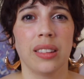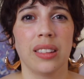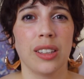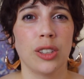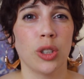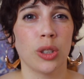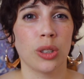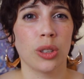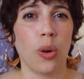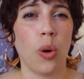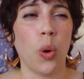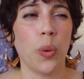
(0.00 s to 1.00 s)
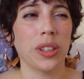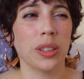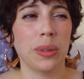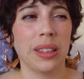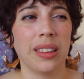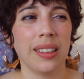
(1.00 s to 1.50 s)
to just always
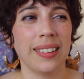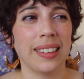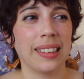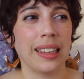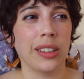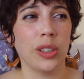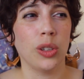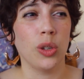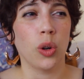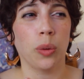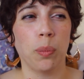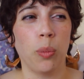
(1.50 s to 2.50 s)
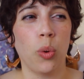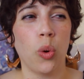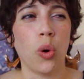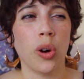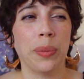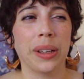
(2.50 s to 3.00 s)
be thinking that you're
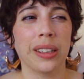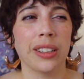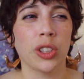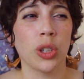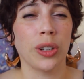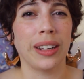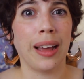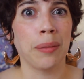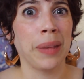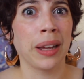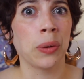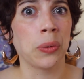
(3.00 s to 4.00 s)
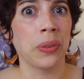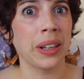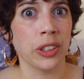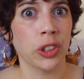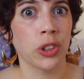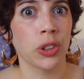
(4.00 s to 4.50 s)
poor because you're not mega
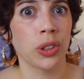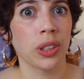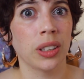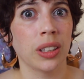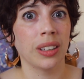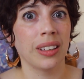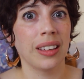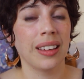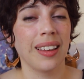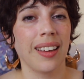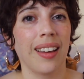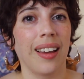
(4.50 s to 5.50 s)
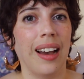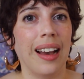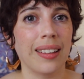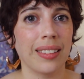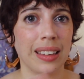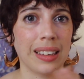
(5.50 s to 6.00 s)
rich.
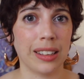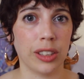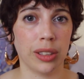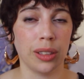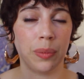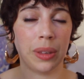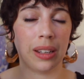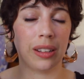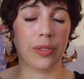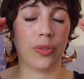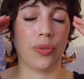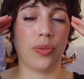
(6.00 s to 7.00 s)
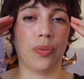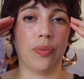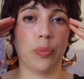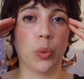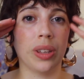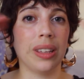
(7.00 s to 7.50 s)
I think it is something
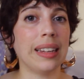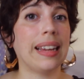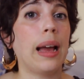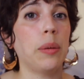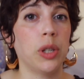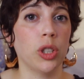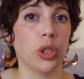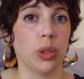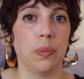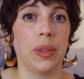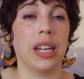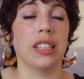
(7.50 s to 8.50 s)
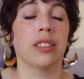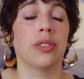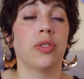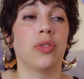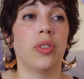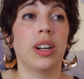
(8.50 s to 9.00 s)
within capitalism that is
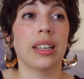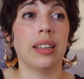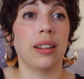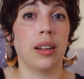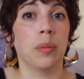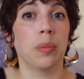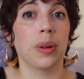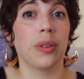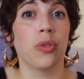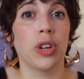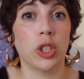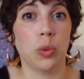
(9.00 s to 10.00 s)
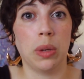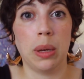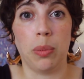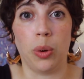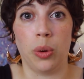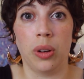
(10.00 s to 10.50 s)
fucking up rich
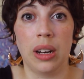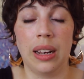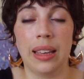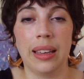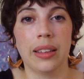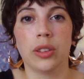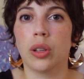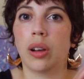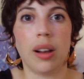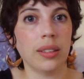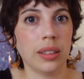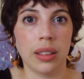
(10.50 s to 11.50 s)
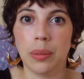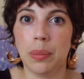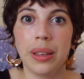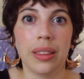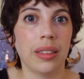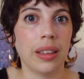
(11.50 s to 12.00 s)
people to constantly
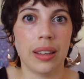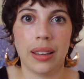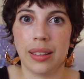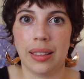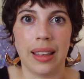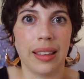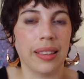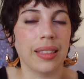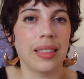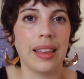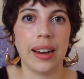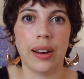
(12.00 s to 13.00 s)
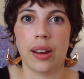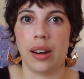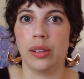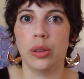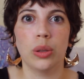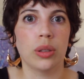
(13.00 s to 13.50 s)
be thinking that they're
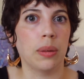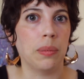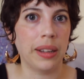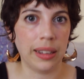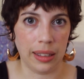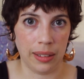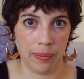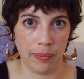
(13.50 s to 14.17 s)
gonna lose their money,